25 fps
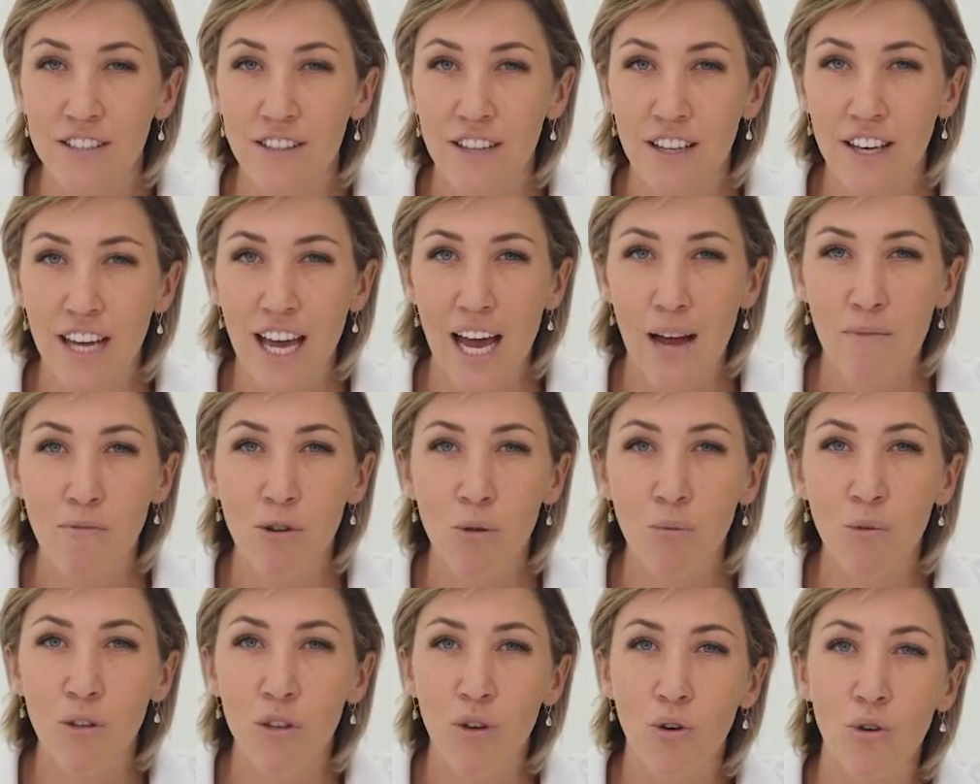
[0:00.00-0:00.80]
The
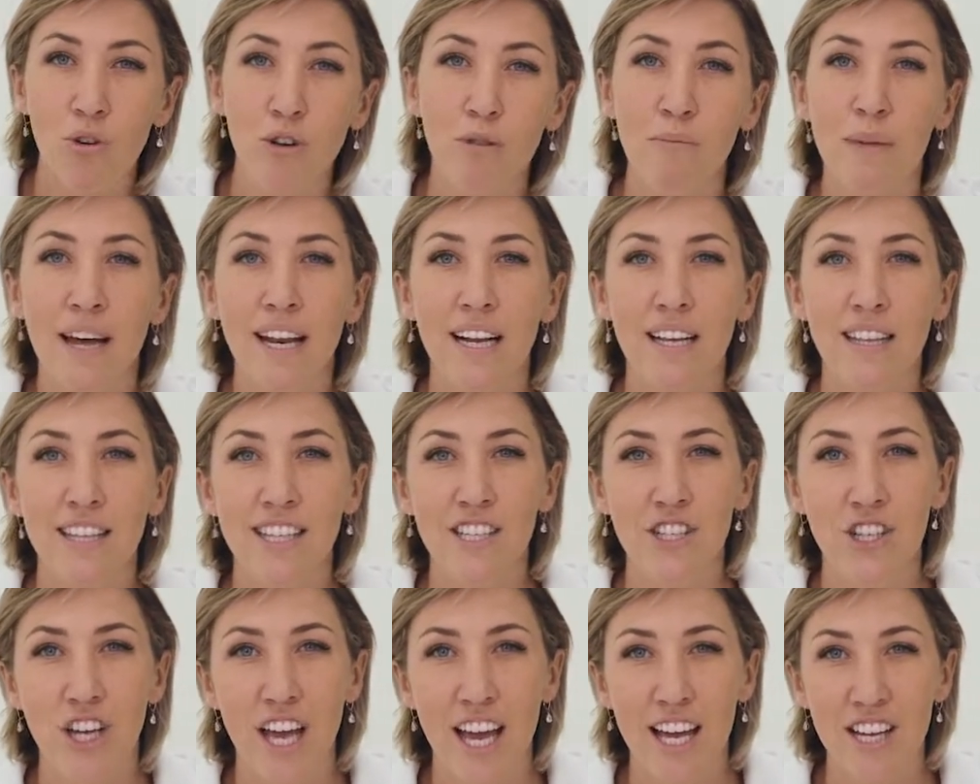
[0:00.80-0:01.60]
camera will
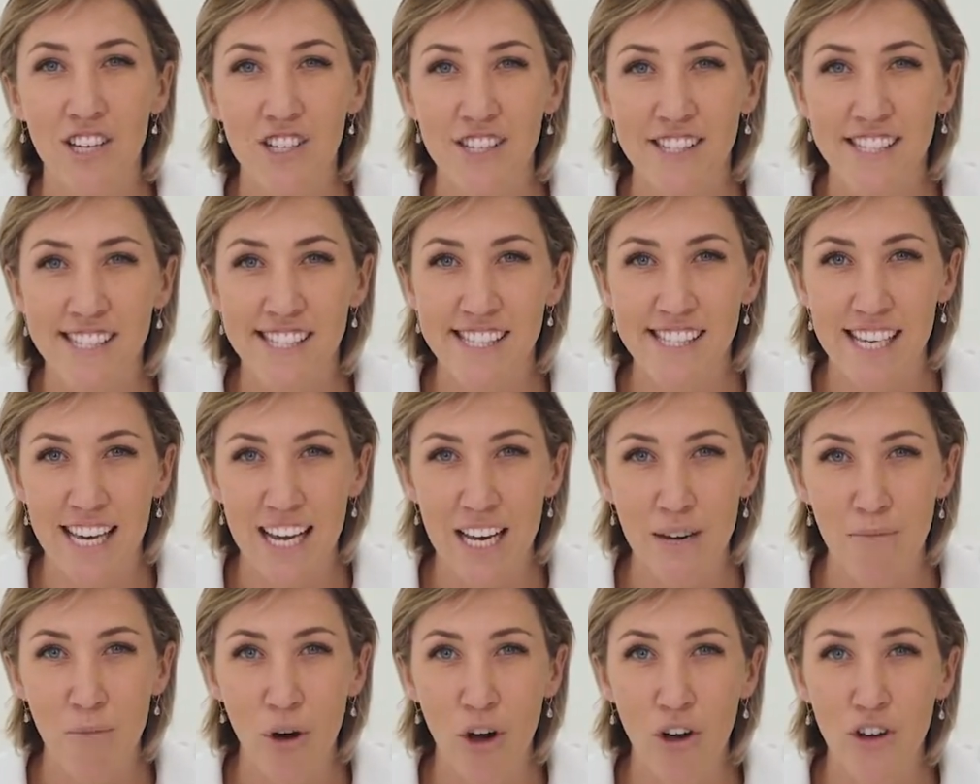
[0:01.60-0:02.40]
automatically change the
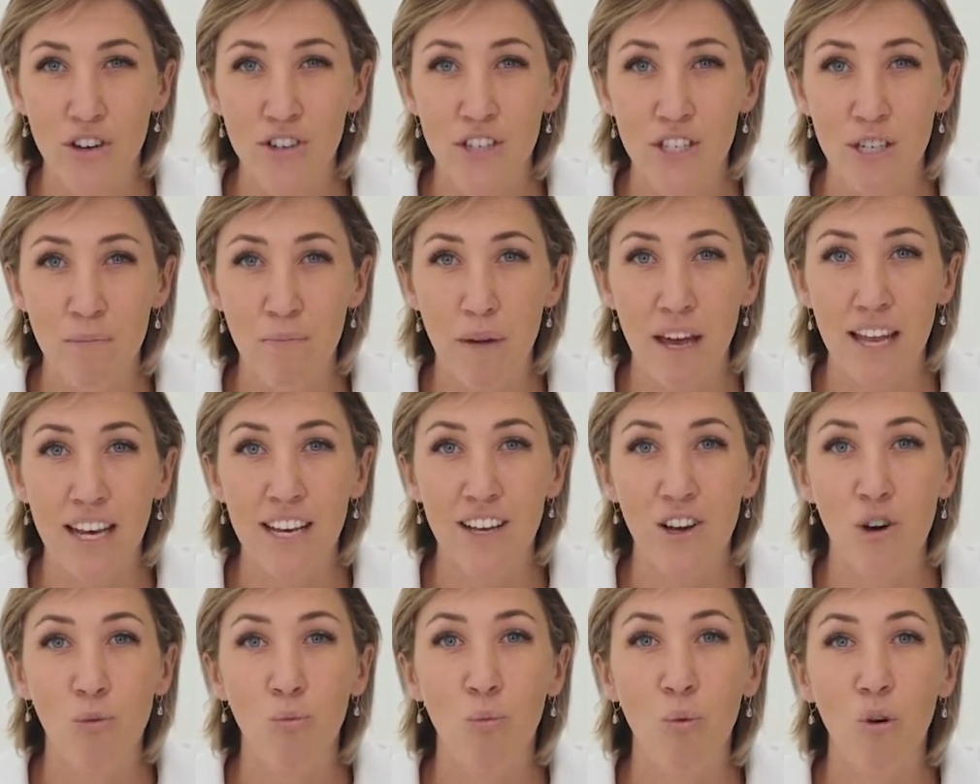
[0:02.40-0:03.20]
scene mode
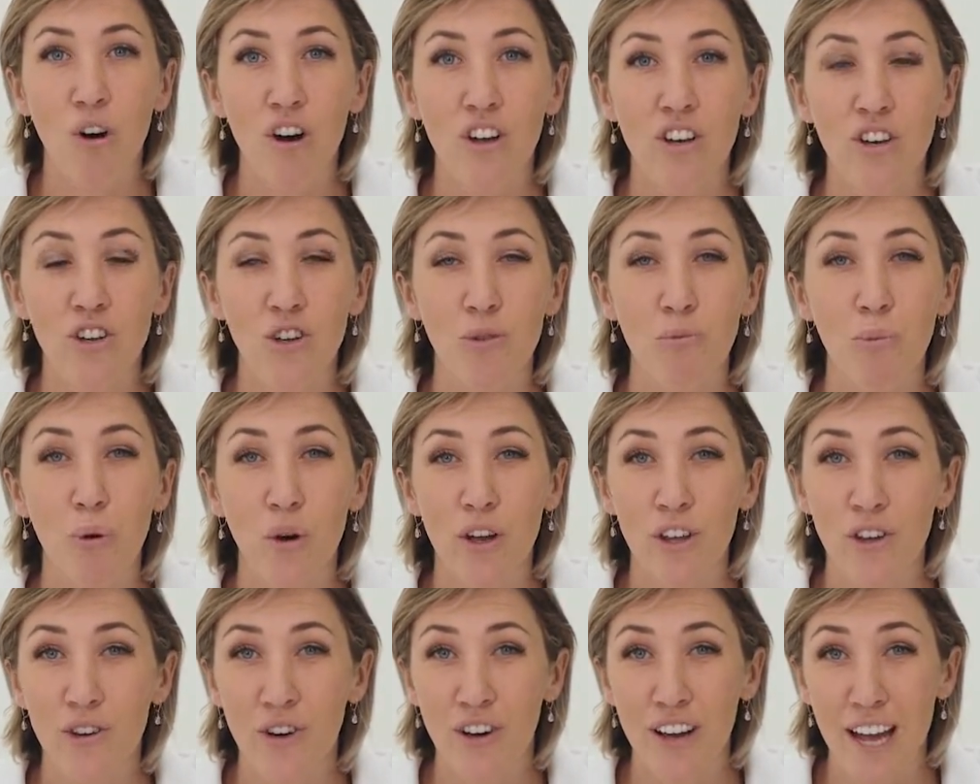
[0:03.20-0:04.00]
depending on what you
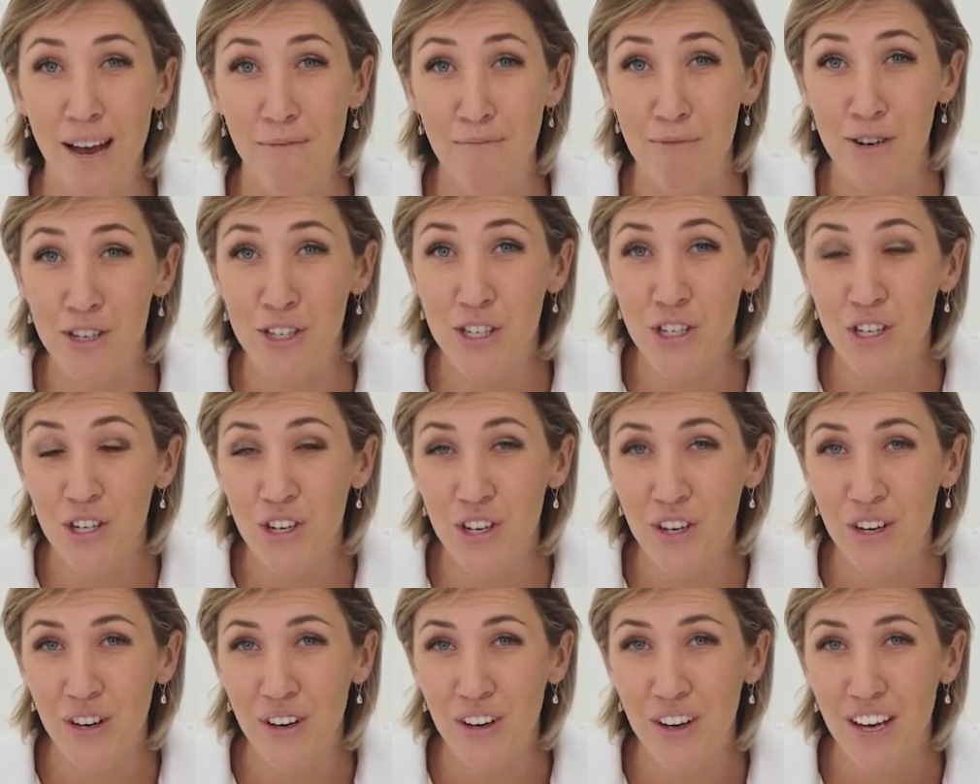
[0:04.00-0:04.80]
point your camera
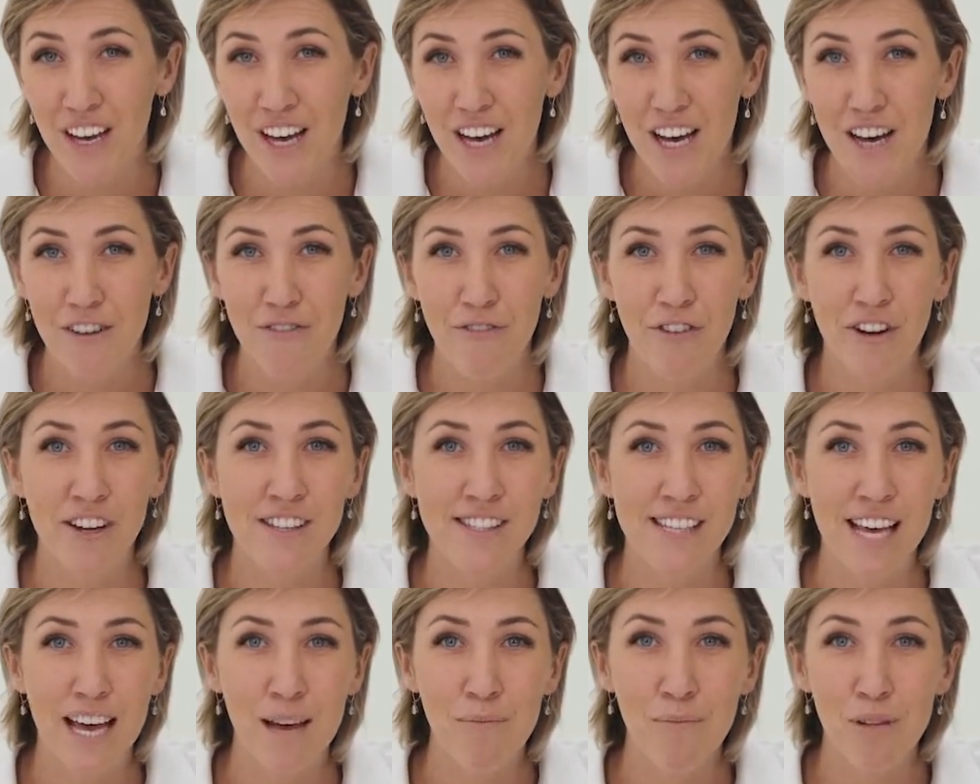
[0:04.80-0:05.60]
to. For
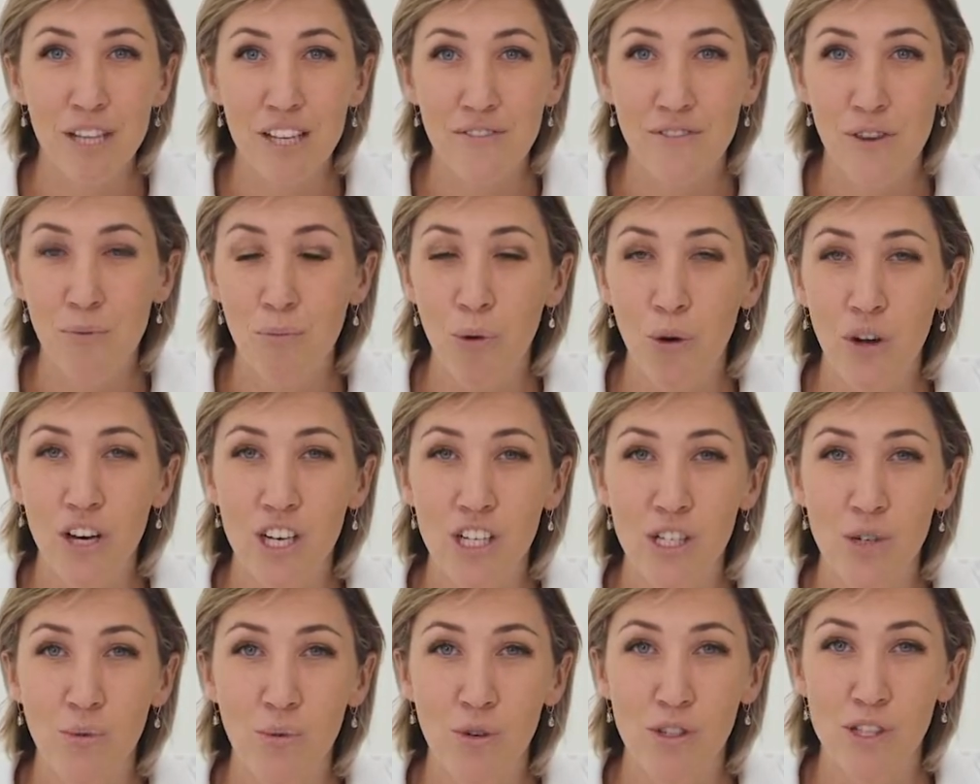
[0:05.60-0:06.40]
example, if you point
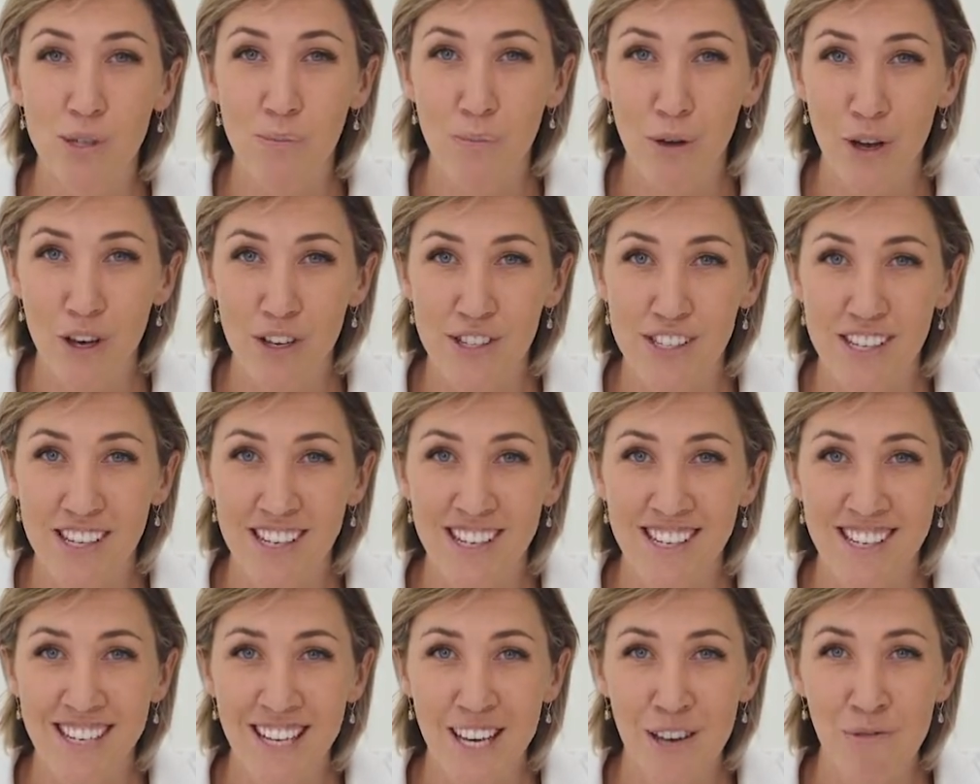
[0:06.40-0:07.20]
it towards a
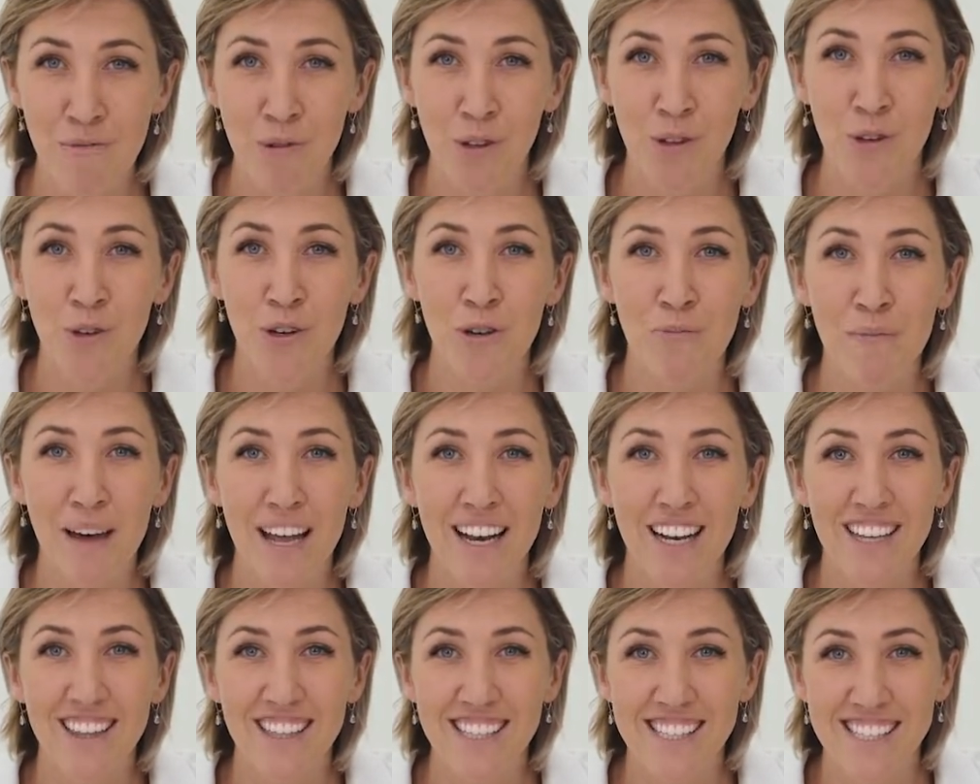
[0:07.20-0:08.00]
person, it will
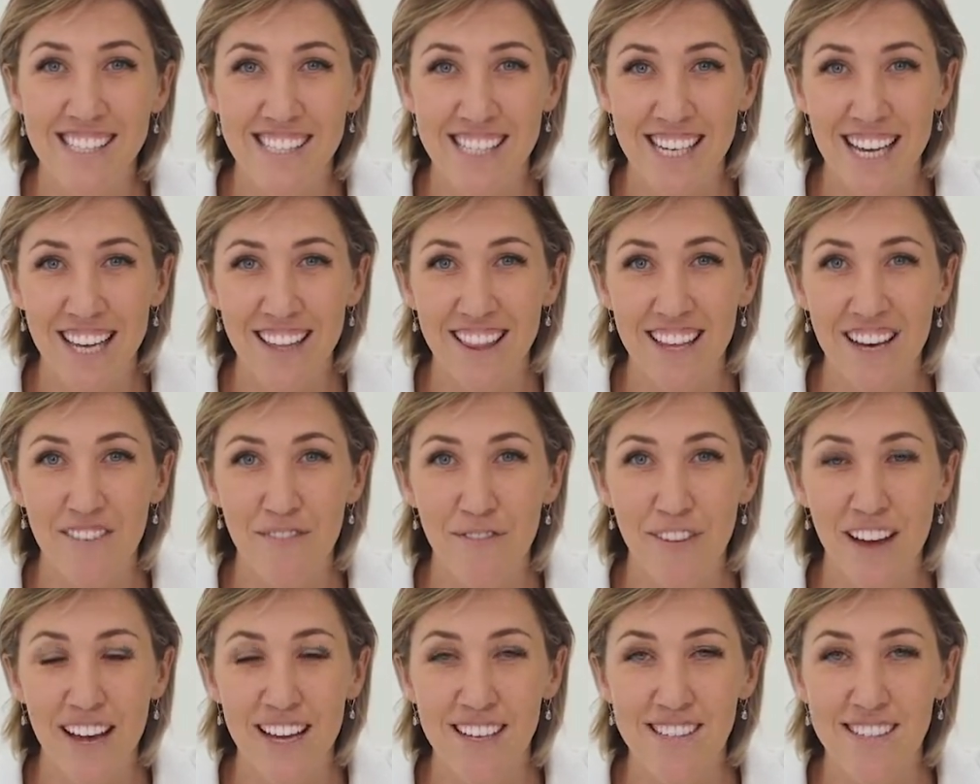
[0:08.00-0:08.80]
automatically detect
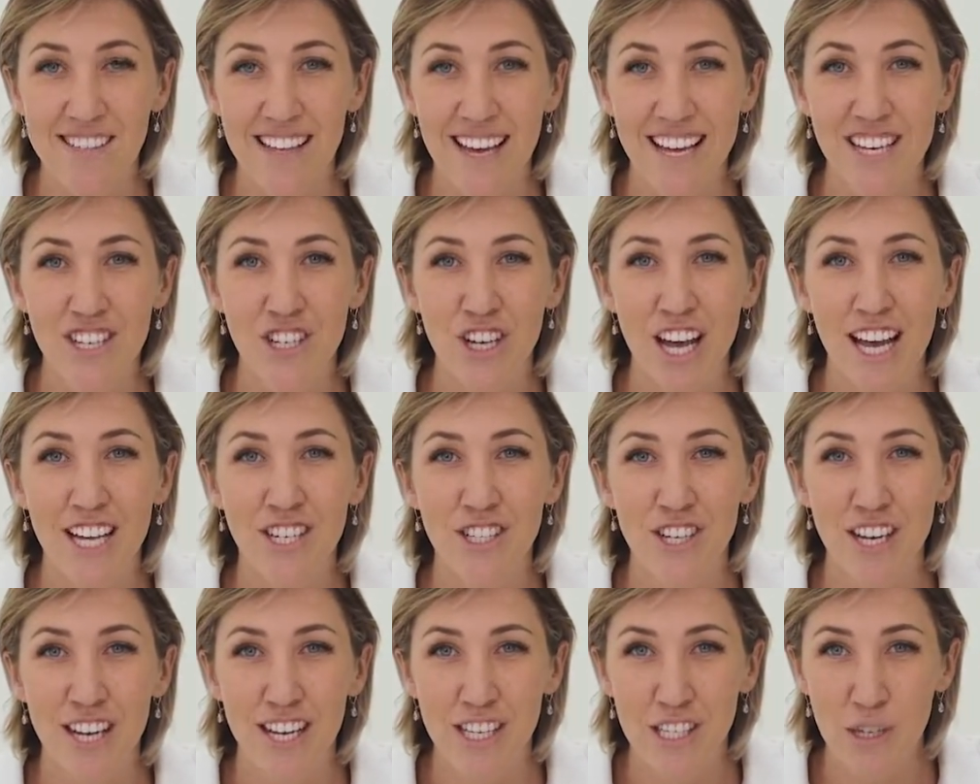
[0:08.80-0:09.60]
that face and
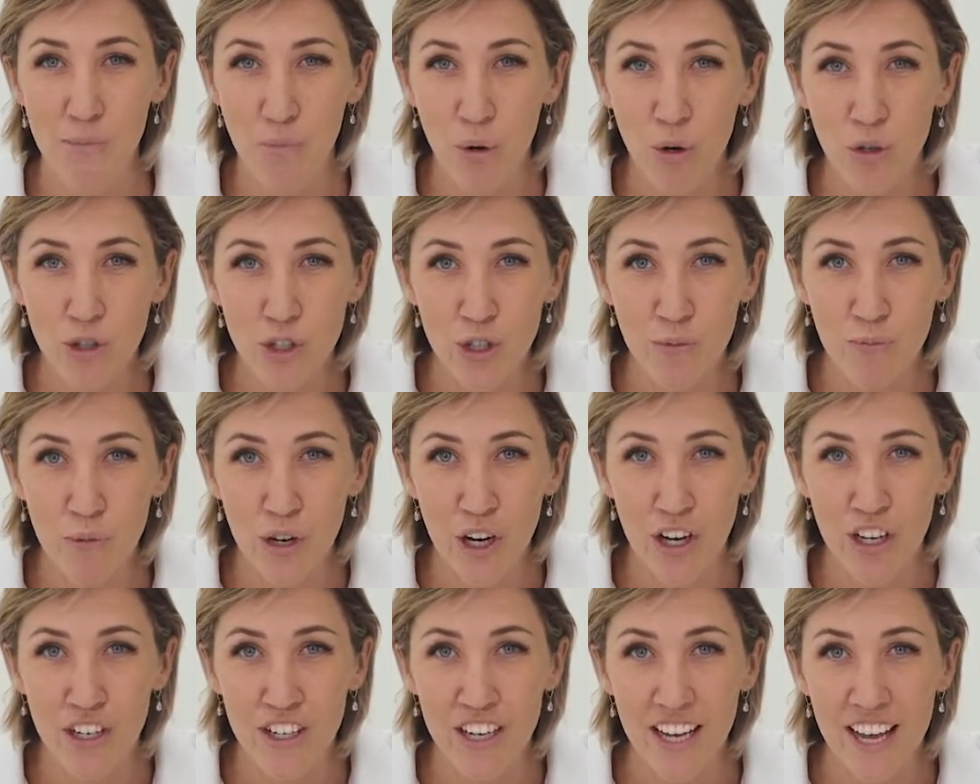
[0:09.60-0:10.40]
change it into portrait
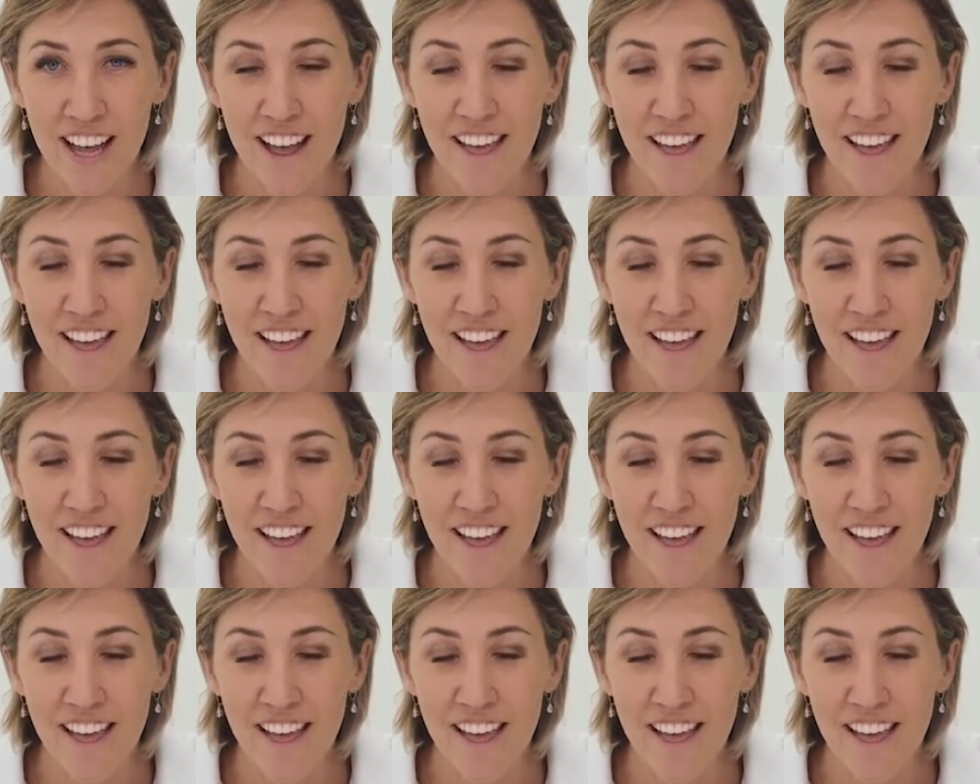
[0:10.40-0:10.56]
mode.